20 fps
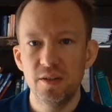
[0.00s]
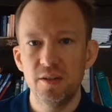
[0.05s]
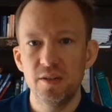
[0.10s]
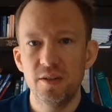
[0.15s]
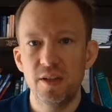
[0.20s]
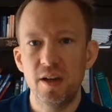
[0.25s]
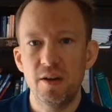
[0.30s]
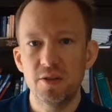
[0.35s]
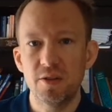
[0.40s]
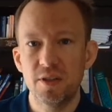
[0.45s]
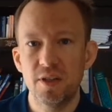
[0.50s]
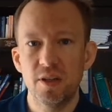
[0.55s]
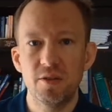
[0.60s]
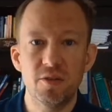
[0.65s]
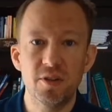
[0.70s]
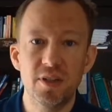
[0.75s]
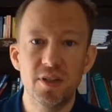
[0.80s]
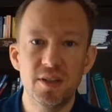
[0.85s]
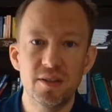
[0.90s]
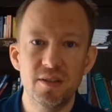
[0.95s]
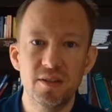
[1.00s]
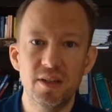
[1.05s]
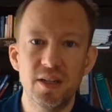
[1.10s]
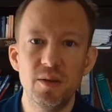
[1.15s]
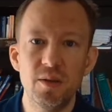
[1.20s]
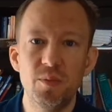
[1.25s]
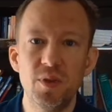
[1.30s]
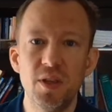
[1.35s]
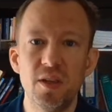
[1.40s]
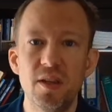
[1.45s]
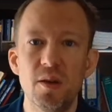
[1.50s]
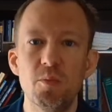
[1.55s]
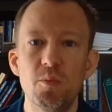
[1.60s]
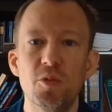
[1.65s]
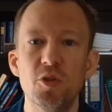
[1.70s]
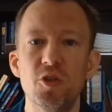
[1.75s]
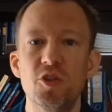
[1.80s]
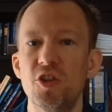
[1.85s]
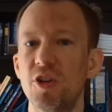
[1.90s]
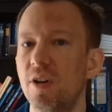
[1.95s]
the outside, or it doesn't keep the
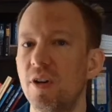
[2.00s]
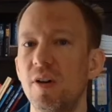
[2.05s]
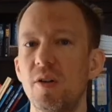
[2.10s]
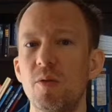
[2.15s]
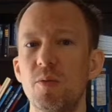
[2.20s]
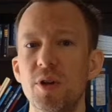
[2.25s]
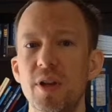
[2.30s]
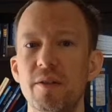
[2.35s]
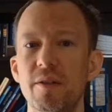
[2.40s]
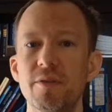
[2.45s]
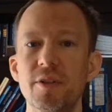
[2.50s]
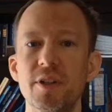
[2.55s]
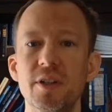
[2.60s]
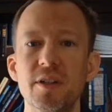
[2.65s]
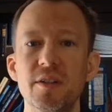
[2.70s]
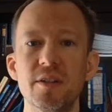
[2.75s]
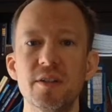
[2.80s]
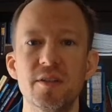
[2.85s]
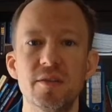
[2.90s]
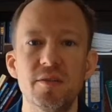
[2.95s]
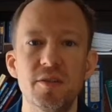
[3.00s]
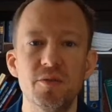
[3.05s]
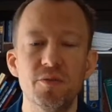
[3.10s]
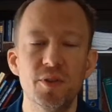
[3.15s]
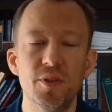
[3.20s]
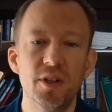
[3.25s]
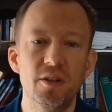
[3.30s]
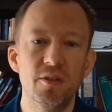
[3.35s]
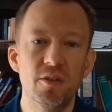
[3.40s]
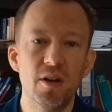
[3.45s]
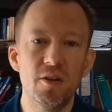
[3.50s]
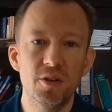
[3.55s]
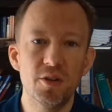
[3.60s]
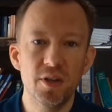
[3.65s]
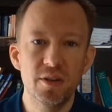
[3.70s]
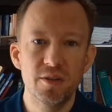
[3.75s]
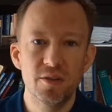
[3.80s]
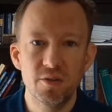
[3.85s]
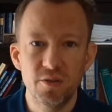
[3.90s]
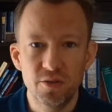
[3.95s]
temperature, or whatever it is you figure out
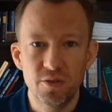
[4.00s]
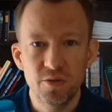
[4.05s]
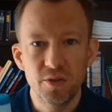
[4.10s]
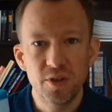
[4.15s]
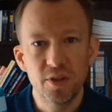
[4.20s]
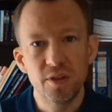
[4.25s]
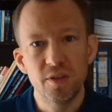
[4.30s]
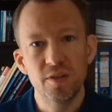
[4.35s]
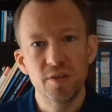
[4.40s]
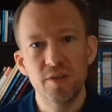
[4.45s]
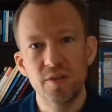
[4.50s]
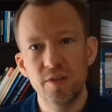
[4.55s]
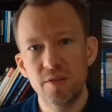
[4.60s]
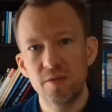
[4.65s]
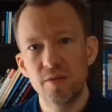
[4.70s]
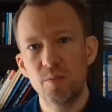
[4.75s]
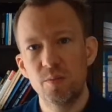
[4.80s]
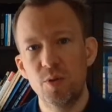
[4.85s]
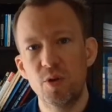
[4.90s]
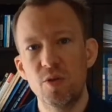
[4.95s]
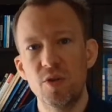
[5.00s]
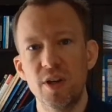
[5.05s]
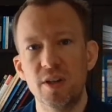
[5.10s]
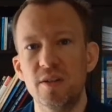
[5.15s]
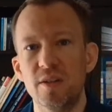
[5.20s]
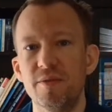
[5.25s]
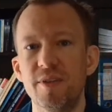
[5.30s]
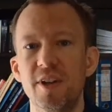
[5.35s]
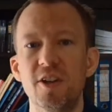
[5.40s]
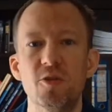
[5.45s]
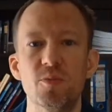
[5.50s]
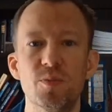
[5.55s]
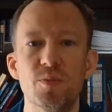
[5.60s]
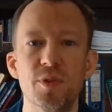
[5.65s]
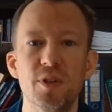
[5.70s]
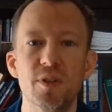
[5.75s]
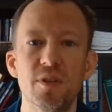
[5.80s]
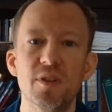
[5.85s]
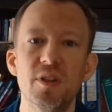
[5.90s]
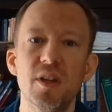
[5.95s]
as you're doing the product
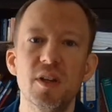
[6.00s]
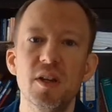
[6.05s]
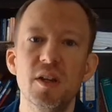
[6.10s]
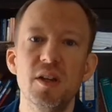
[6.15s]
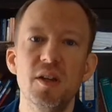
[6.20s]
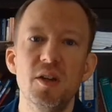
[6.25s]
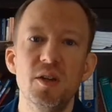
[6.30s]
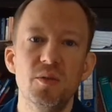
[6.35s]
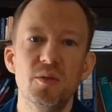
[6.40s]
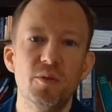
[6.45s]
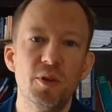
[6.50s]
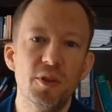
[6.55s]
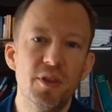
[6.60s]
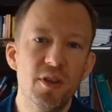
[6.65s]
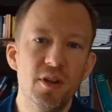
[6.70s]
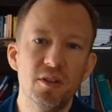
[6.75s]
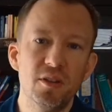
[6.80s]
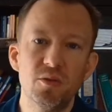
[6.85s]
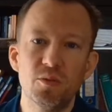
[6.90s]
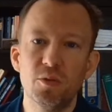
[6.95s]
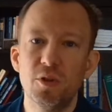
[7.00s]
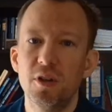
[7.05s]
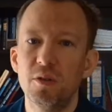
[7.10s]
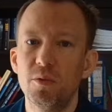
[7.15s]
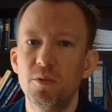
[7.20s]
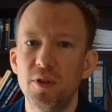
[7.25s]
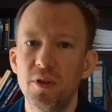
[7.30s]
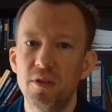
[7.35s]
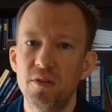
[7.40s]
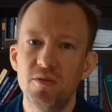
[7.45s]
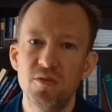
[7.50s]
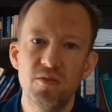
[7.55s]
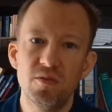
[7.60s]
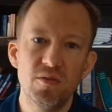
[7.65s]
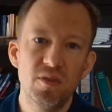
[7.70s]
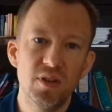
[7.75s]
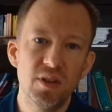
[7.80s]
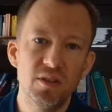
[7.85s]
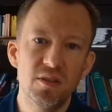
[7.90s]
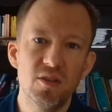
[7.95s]
development, what things work, what
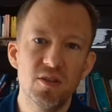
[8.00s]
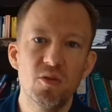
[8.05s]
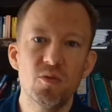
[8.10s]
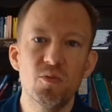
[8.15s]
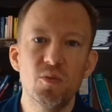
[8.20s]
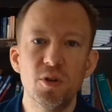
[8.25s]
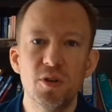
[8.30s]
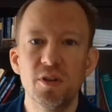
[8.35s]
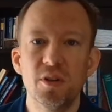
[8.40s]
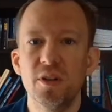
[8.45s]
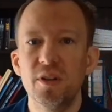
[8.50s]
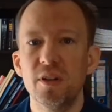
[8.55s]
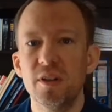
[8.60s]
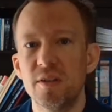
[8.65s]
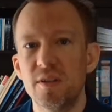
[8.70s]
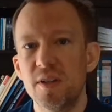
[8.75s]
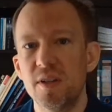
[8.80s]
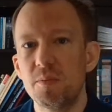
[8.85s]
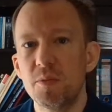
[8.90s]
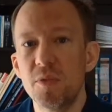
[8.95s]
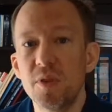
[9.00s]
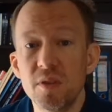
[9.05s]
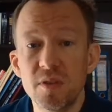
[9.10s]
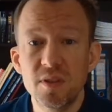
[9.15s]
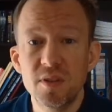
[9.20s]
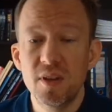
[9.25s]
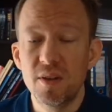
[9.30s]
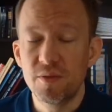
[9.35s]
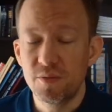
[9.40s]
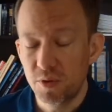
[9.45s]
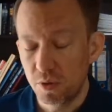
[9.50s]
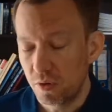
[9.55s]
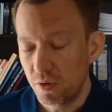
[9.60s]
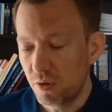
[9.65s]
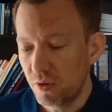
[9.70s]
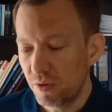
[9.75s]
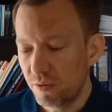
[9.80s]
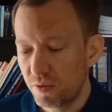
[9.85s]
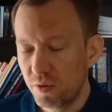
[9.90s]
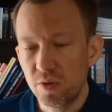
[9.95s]
things don't work. And some stuff you know,
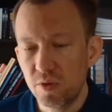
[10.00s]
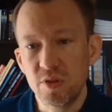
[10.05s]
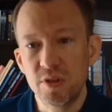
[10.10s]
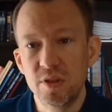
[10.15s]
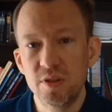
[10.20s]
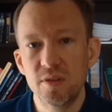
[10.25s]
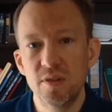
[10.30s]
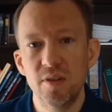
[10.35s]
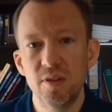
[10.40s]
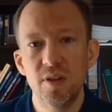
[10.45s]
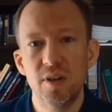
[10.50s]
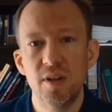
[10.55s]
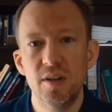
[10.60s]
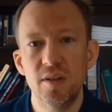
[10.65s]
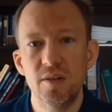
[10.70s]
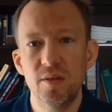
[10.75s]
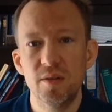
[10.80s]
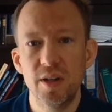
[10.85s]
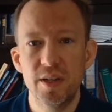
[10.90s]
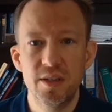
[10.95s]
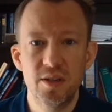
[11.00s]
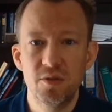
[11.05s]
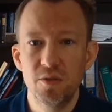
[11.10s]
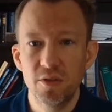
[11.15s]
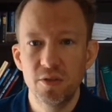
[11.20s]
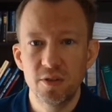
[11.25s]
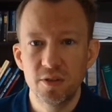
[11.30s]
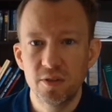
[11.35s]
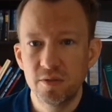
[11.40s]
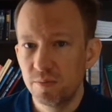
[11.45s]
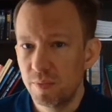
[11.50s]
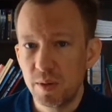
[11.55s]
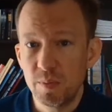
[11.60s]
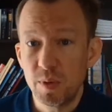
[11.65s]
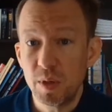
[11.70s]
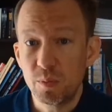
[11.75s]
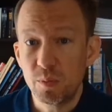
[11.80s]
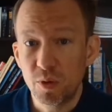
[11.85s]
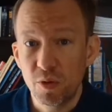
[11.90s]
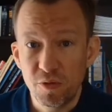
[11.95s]
of course, as you're
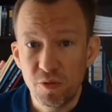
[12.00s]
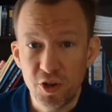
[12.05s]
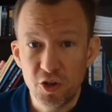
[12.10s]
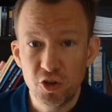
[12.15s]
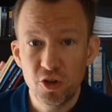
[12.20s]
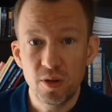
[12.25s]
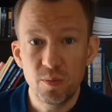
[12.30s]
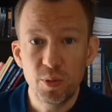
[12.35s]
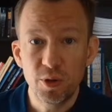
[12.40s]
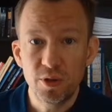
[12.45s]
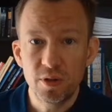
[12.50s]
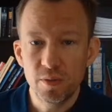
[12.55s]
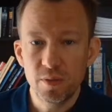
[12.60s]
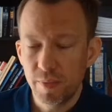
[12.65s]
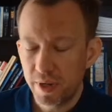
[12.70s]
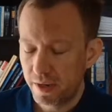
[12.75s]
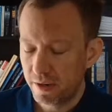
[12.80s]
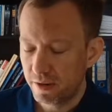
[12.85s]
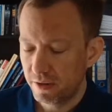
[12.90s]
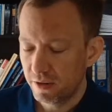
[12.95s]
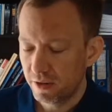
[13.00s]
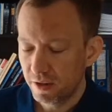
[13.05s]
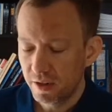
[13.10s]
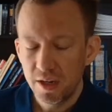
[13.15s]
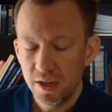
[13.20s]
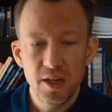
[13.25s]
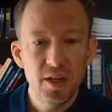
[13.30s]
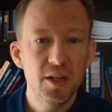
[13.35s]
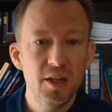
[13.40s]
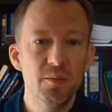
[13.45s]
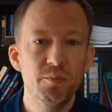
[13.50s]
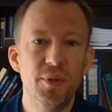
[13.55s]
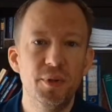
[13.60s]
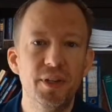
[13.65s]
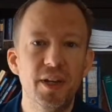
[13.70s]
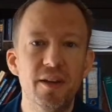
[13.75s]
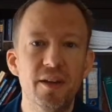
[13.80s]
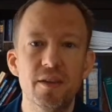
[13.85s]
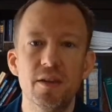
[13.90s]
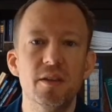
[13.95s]
maybe a professional bottle maker, but
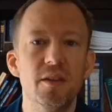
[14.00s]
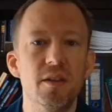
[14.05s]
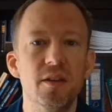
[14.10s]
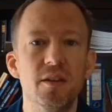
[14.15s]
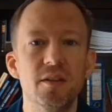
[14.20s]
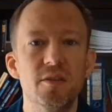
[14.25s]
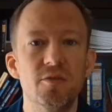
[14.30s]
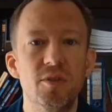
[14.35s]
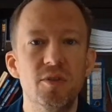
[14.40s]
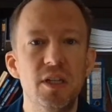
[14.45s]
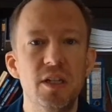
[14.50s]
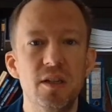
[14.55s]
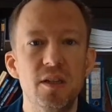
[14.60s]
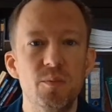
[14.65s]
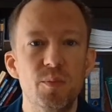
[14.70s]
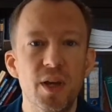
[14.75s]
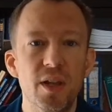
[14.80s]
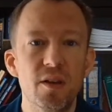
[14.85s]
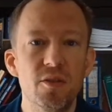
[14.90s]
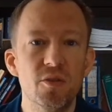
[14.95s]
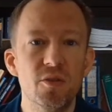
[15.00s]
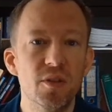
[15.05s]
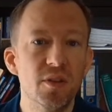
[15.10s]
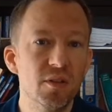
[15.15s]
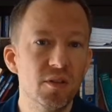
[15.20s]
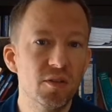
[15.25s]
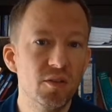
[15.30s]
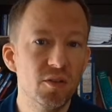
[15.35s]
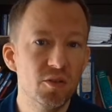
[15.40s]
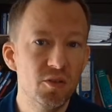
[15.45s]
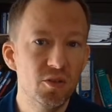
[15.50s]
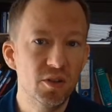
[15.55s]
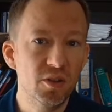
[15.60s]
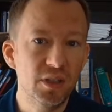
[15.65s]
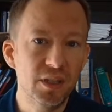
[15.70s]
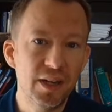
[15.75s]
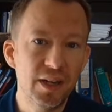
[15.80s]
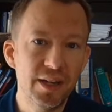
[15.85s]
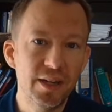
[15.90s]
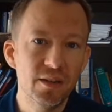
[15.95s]
other things really depend on your
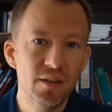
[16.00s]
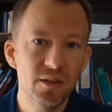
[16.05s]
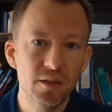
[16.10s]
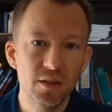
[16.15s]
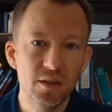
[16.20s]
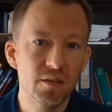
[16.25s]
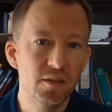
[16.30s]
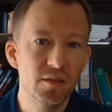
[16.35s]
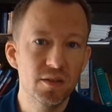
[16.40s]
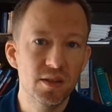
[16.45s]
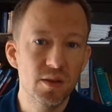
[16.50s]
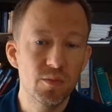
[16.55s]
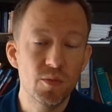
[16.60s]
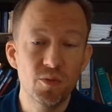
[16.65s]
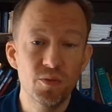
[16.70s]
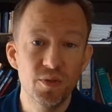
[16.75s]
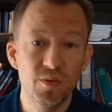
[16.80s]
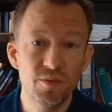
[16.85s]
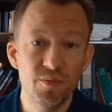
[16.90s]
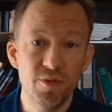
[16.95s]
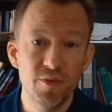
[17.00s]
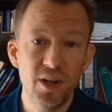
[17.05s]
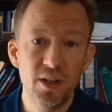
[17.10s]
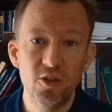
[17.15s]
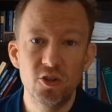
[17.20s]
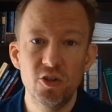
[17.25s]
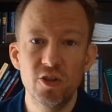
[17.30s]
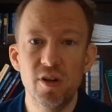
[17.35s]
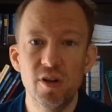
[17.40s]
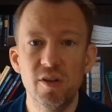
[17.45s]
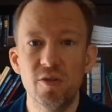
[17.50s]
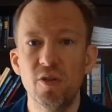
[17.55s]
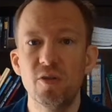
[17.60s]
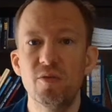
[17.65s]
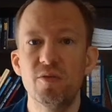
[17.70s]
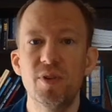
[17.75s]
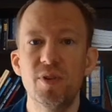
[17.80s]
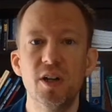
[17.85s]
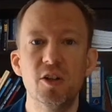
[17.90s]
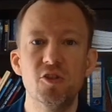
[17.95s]
client, and some of the functional and
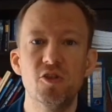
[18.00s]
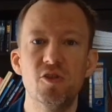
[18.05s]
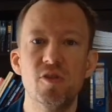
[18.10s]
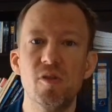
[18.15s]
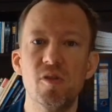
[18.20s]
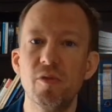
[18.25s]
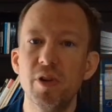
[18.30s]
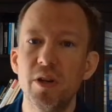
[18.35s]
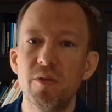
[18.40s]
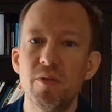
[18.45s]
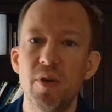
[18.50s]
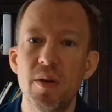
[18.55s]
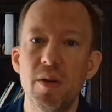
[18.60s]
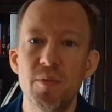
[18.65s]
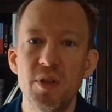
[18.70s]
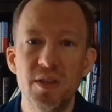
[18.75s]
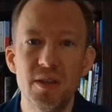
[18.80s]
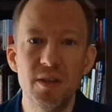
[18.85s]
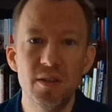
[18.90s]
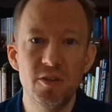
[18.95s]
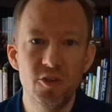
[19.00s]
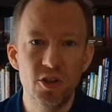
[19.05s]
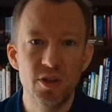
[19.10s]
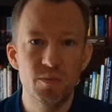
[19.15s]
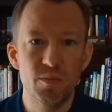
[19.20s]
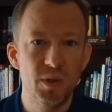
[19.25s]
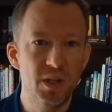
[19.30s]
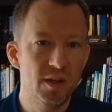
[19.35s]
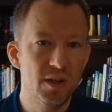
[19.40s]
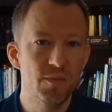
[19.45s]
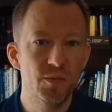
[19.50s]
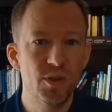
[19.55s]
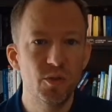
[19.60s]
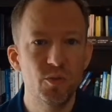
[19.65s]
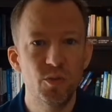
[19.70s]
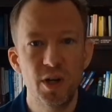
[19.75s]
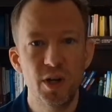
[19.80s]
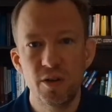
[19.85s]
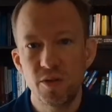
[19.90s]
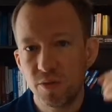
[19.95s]
non-functional requirements he just becomes
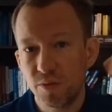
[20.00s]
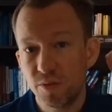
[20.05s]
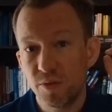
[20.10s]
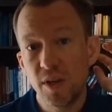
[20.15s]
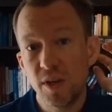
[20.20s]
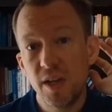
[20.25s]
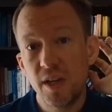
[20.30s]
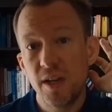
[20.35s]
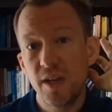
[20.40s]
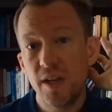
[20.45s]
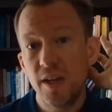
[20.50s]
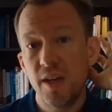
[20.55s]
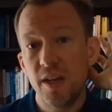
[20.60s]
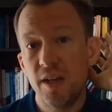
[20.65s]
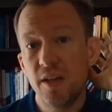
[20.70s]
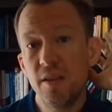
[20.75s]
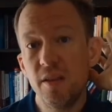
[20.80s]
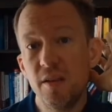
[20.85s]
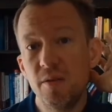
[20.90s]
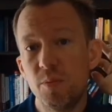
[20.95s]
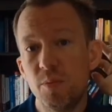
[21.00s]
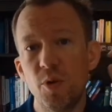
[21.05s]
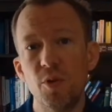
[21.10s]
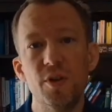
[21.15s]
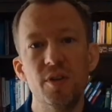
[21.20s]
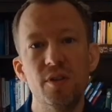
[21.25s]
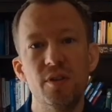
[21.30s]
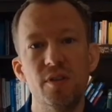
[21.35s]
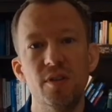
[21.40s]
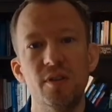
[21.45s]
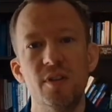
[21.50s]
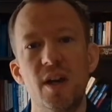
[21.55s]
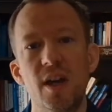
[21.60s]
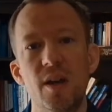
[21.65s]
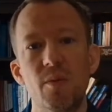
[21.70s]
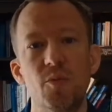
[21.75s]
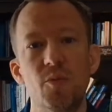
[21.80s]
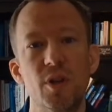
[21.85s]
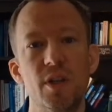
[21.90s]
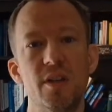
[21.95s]
aware of in the point in
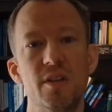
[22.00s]
time when he